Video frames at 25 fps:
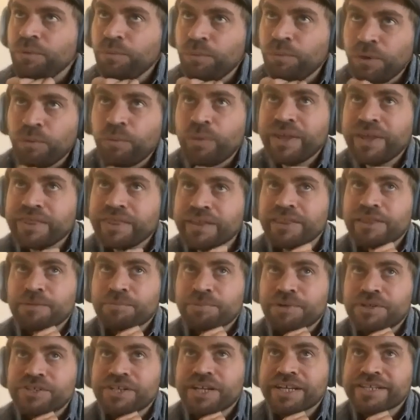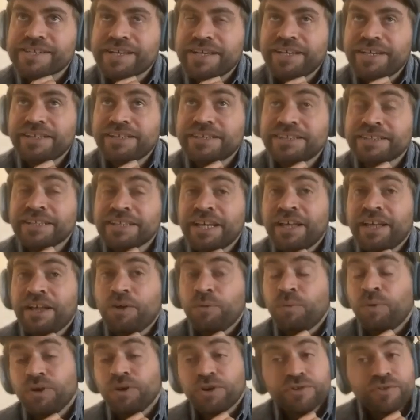what we think the project is.
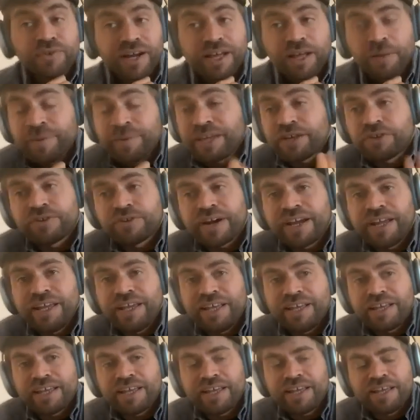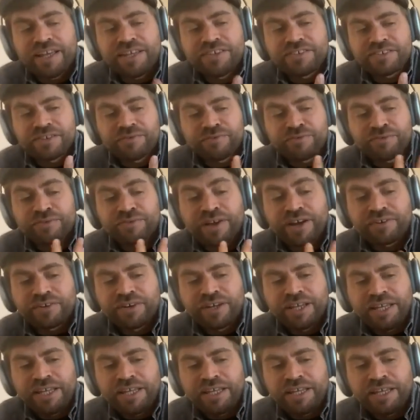I mean, Craig is a
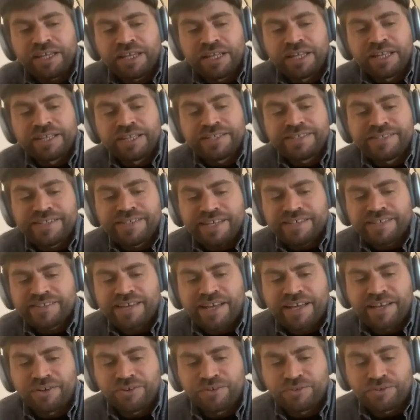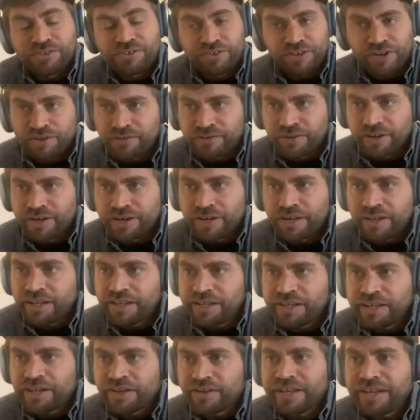very detailed showrunner.
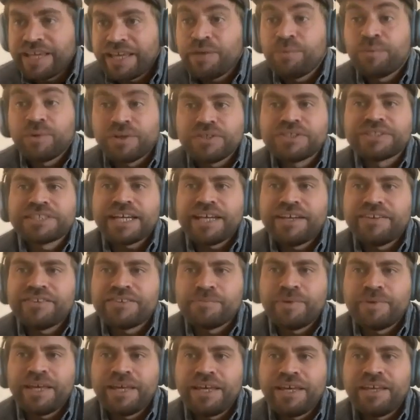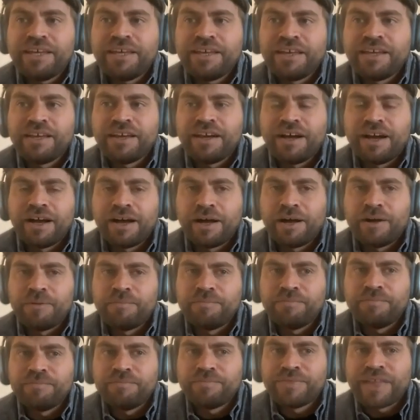You know, he will say to me,
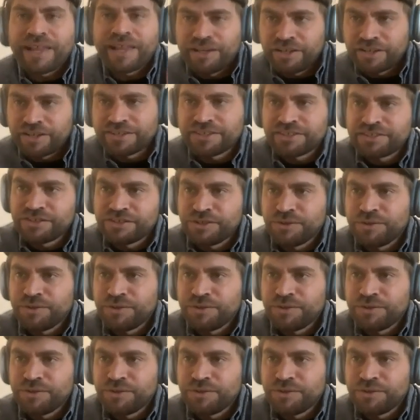that looks